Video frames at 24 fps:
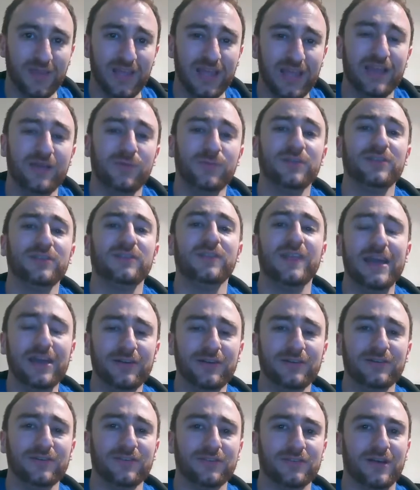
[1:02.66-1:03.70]
It was later
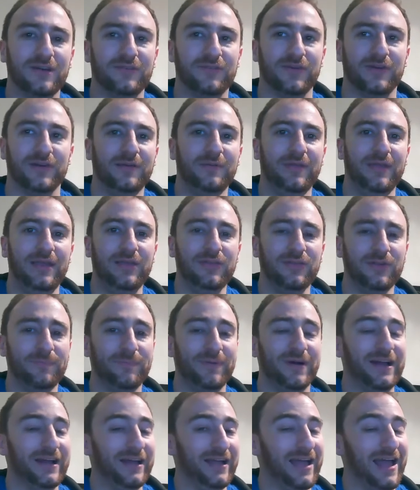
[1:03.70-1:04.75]
discovered, either
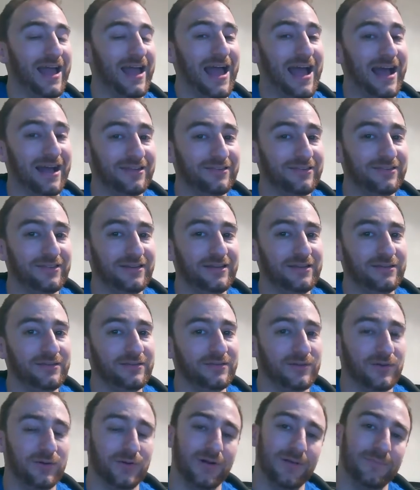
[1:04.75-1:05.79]
by accident
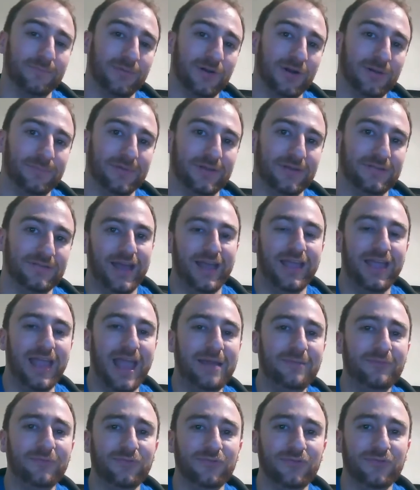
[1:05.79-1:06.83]
or on purpose,
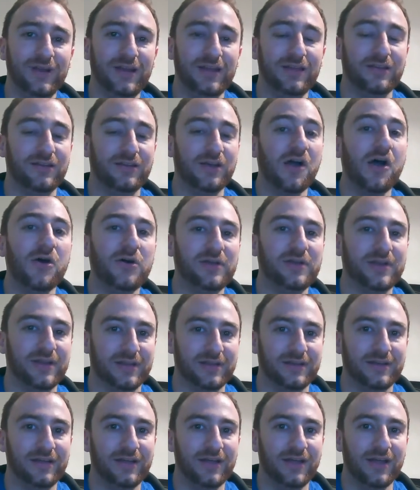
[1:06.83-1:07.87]
Game Freak
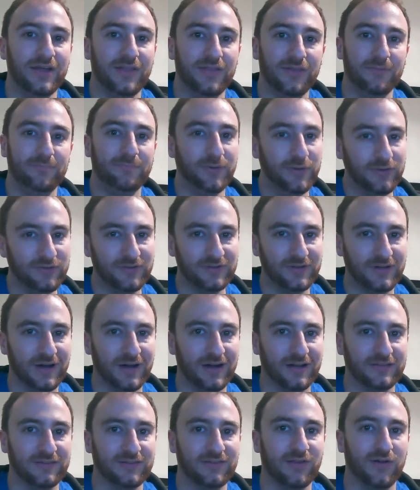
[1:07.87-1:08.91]
coded the boosted
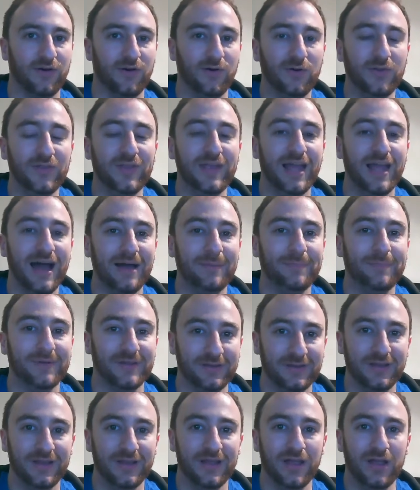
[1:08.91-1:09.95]
odds to only
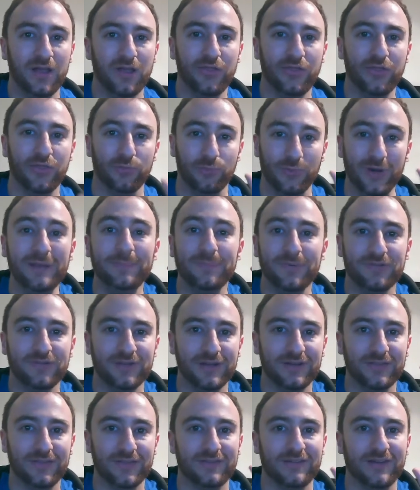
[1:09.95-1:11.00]
happen 3%
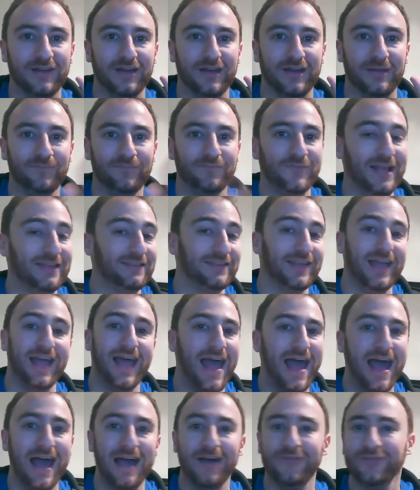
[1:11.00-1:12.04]
of the time. That's
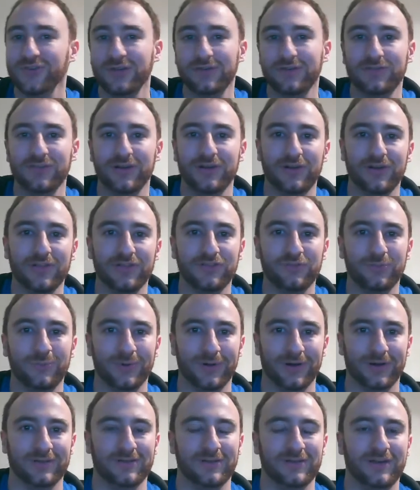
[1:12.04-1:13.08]
after you've done all this
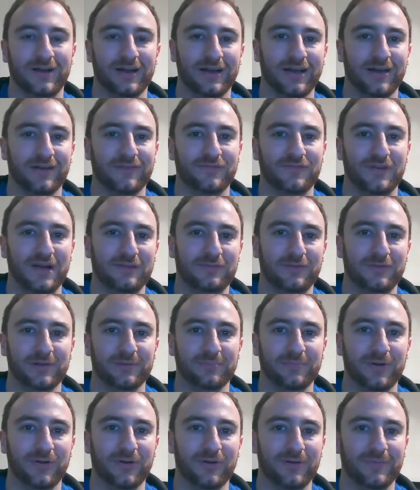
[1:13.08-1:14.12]
work to knock out 500
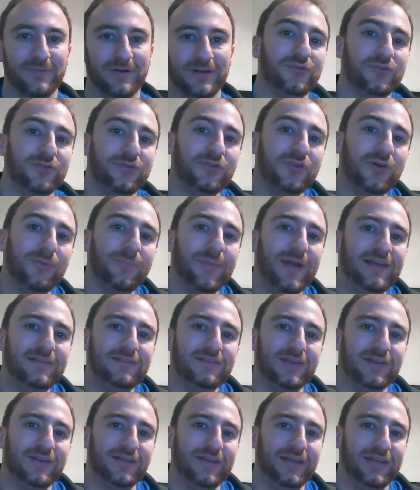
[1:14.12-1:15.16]
Pokemon. So
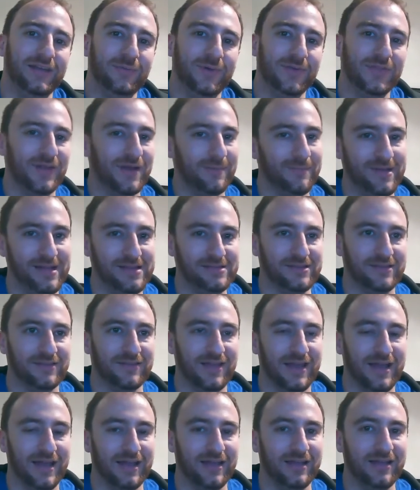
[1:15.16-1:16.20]
basically, what that means is
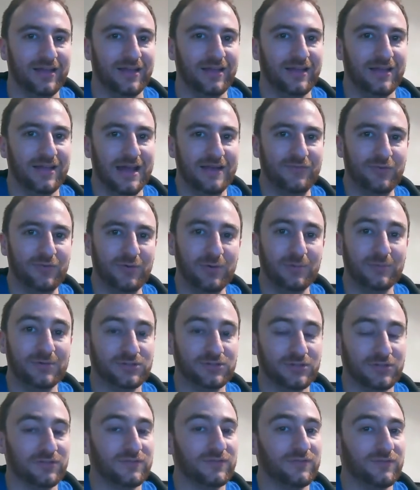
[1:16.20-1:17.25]
that everyone was
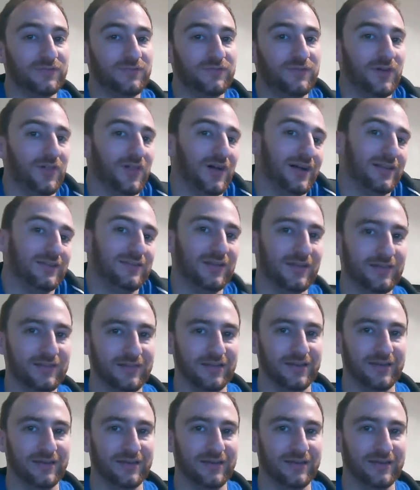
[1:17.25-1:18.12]
just full odds hunting.